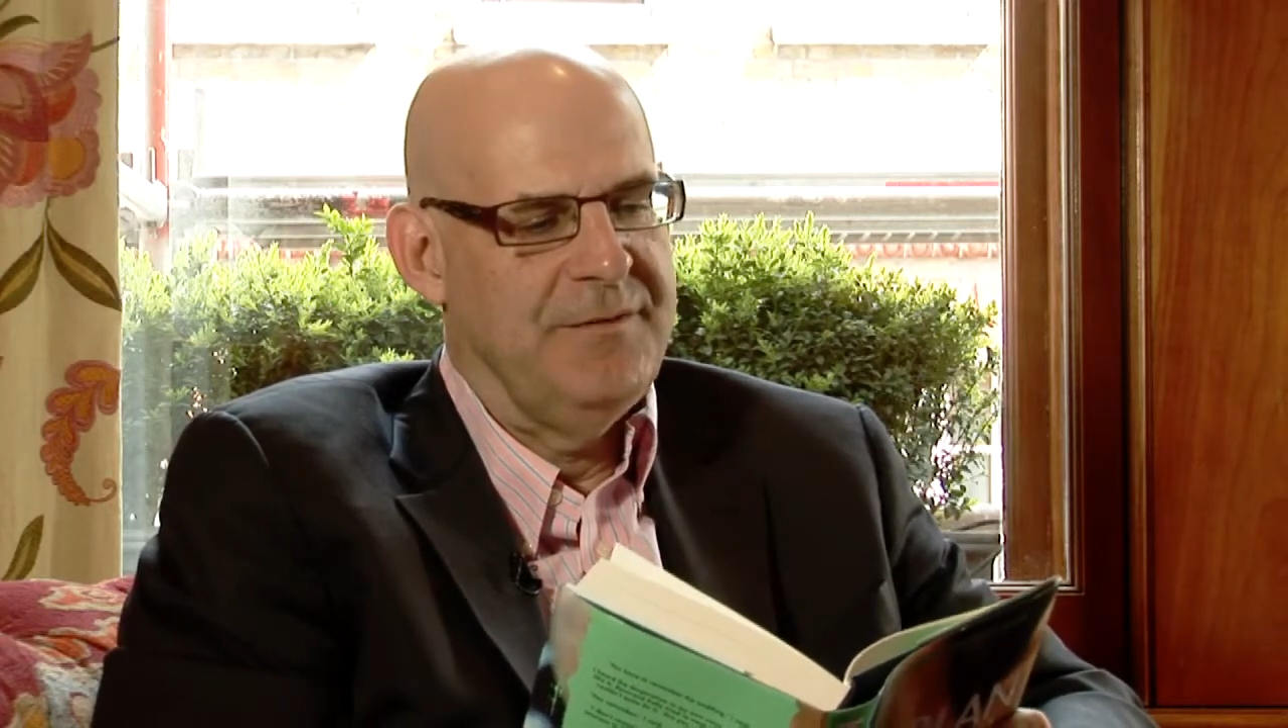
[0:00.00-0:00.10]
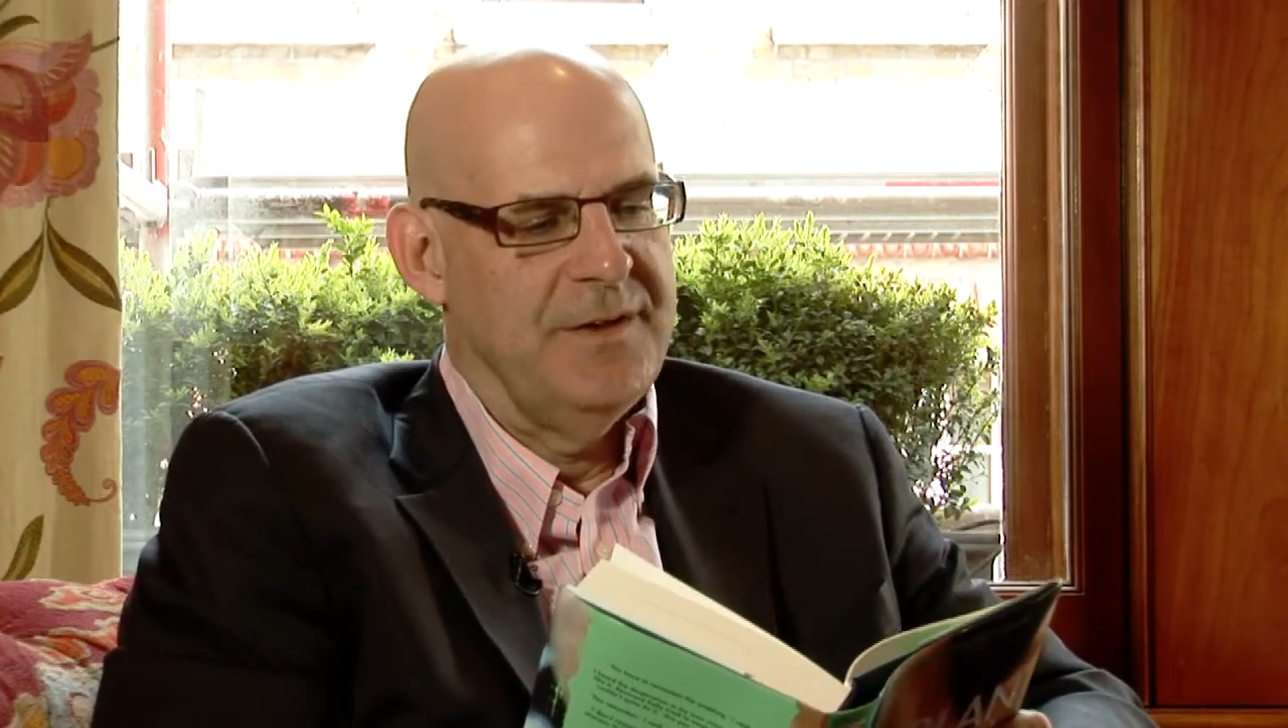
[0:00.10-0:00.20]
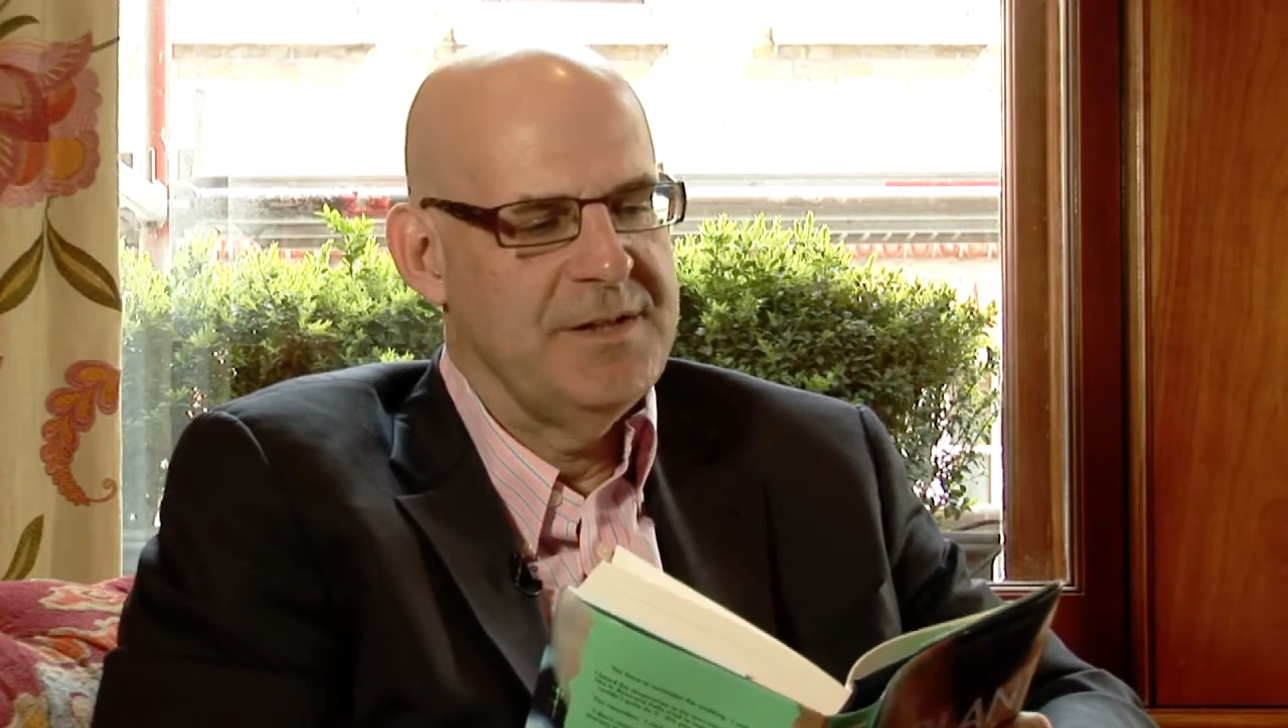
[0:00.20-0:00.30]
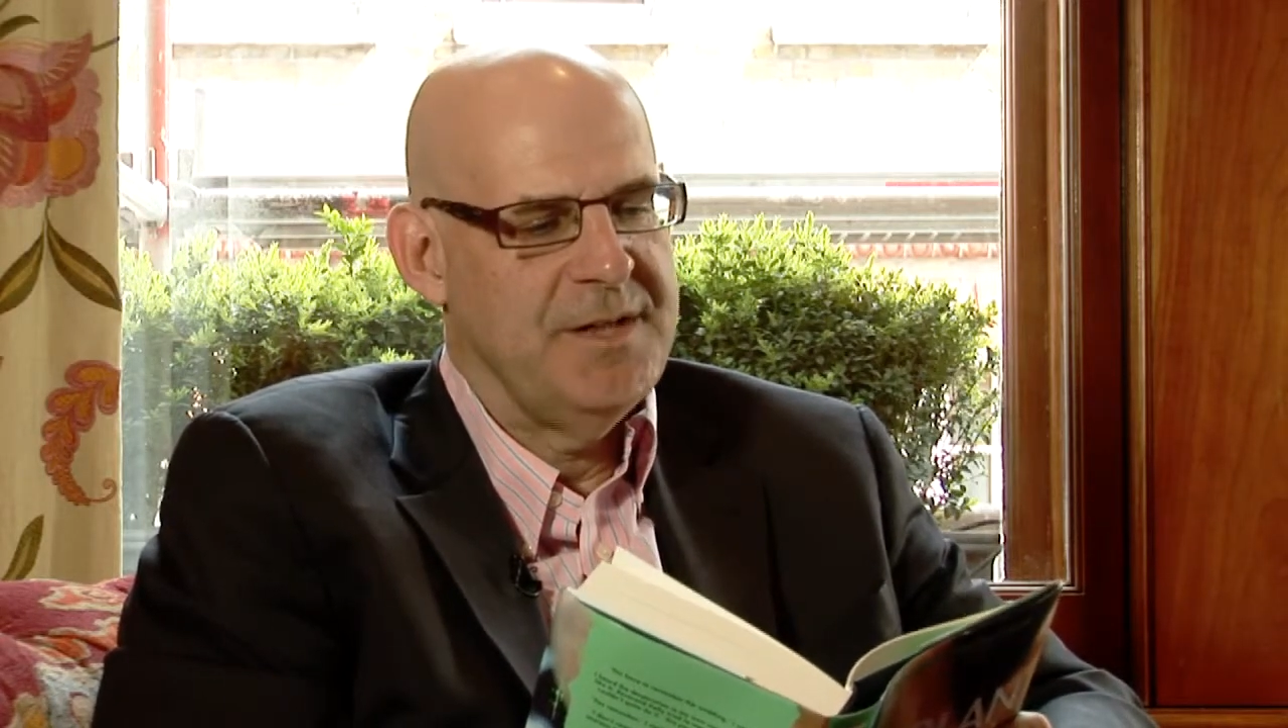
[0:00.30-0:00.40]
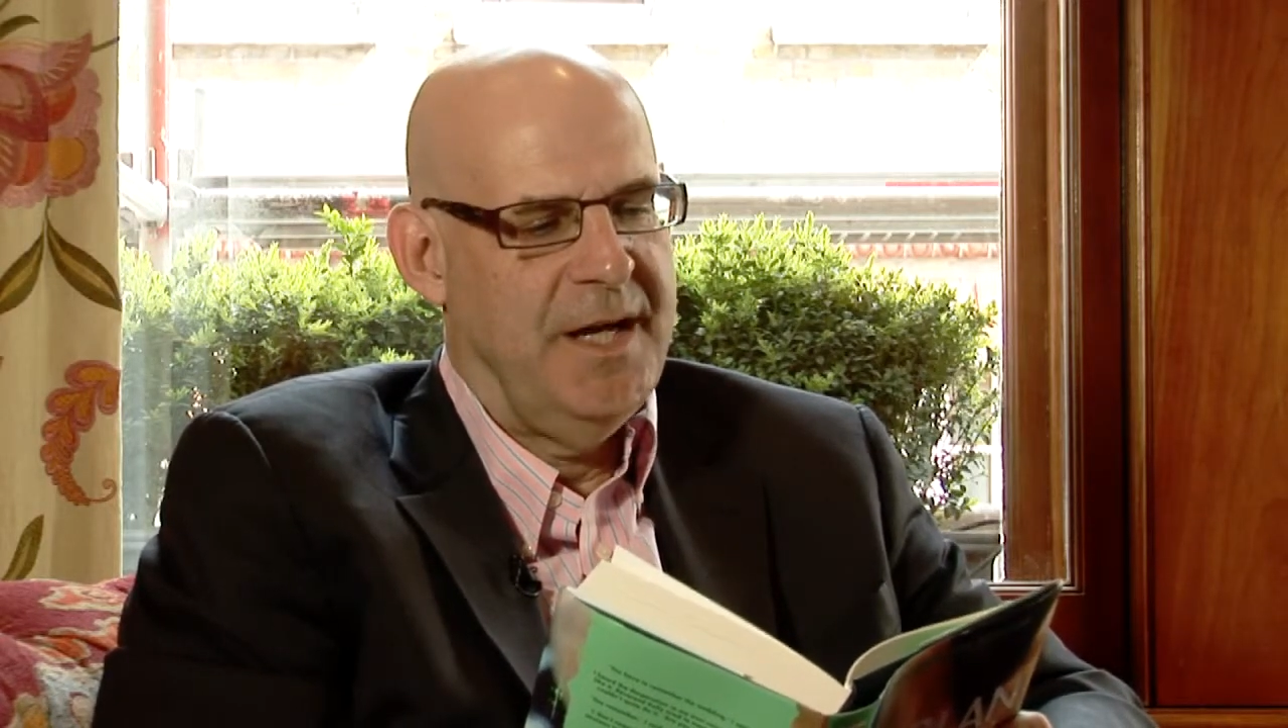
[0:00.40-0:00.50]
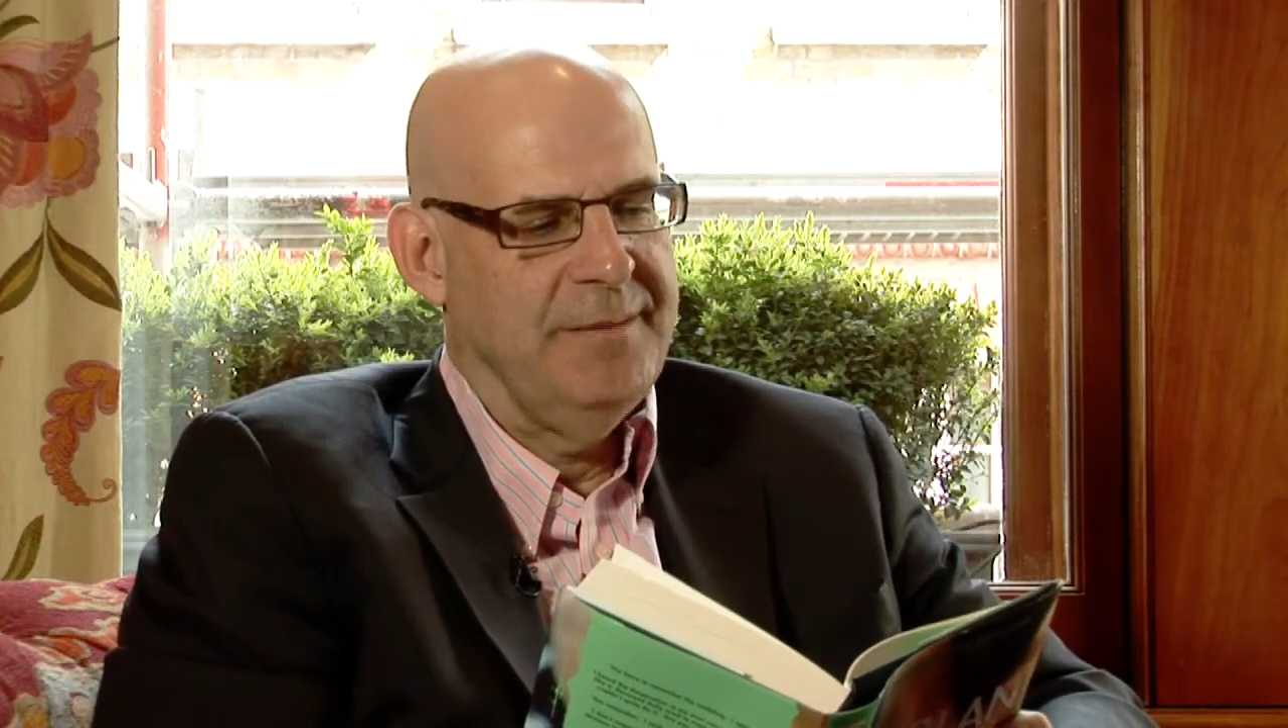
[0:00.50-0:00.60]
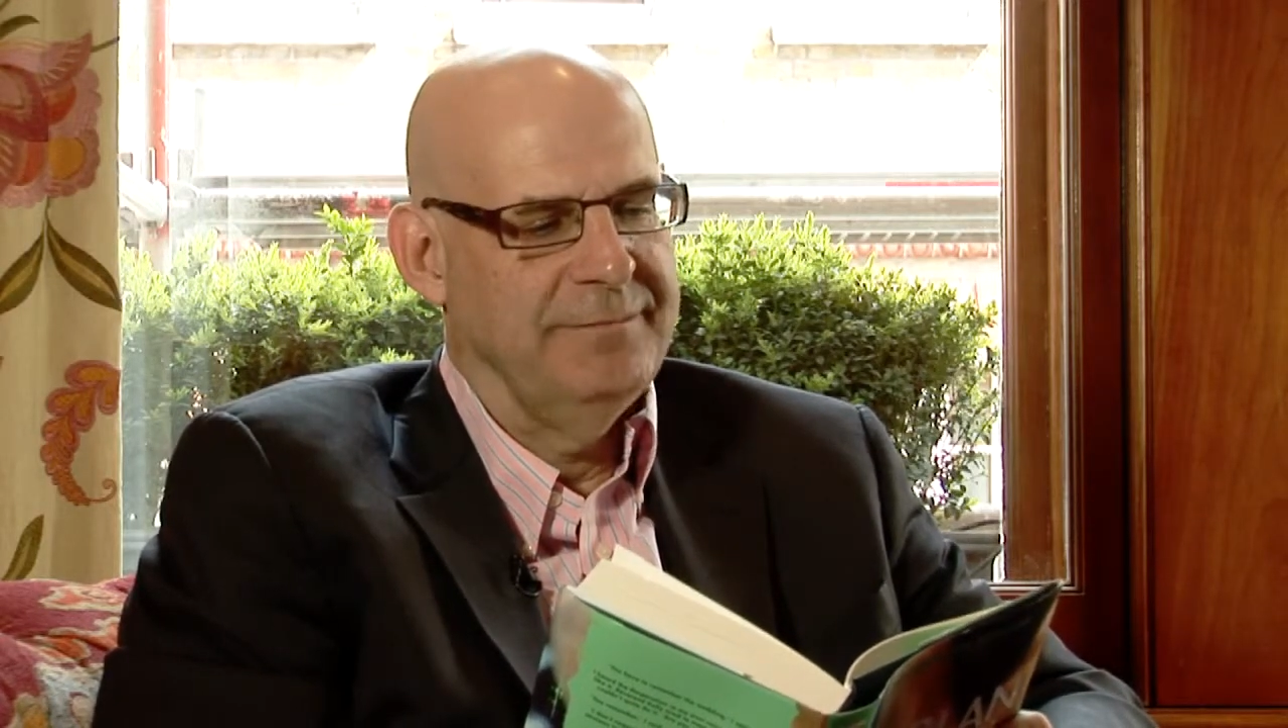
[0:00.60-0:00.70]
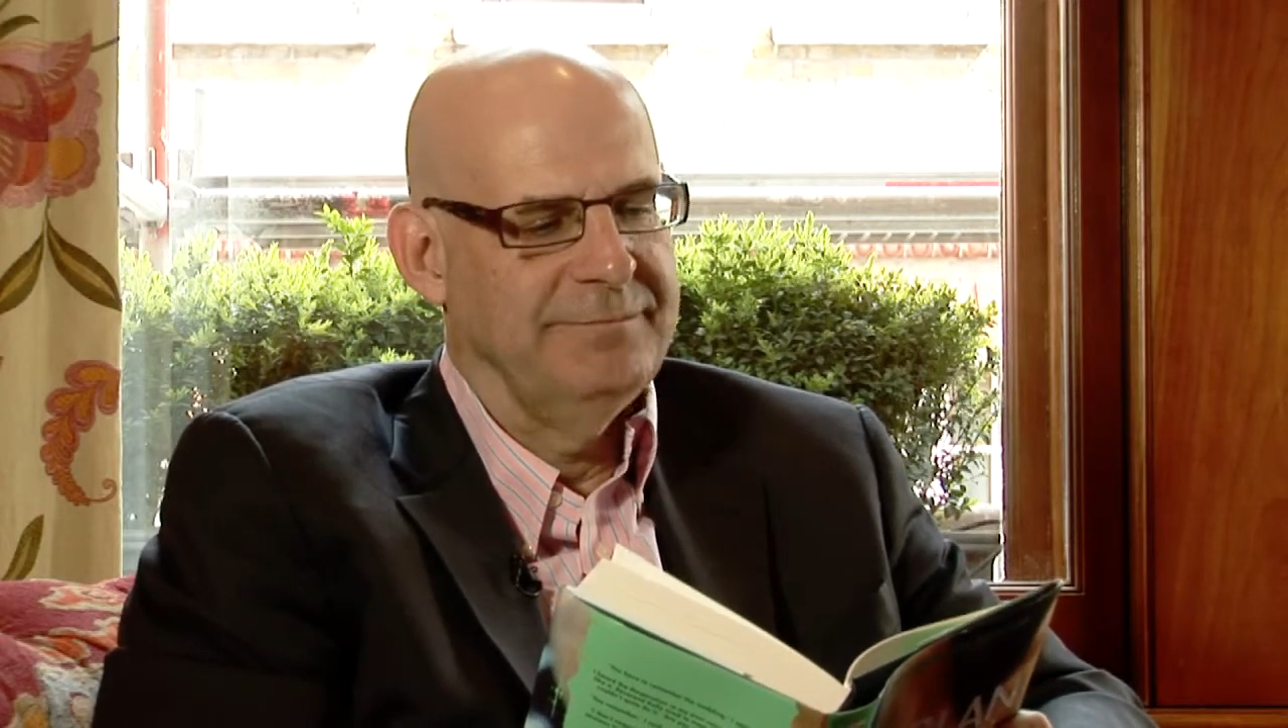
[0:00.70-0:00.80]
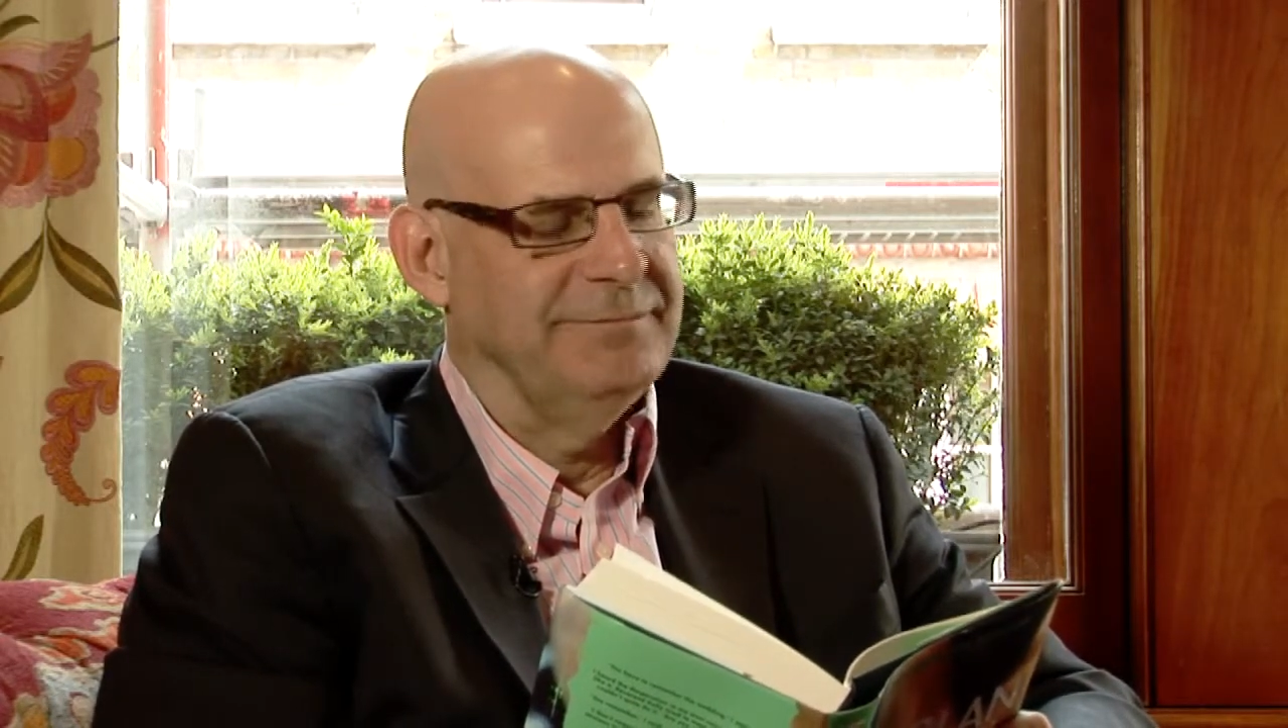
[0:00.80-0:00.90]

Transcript: at first sight?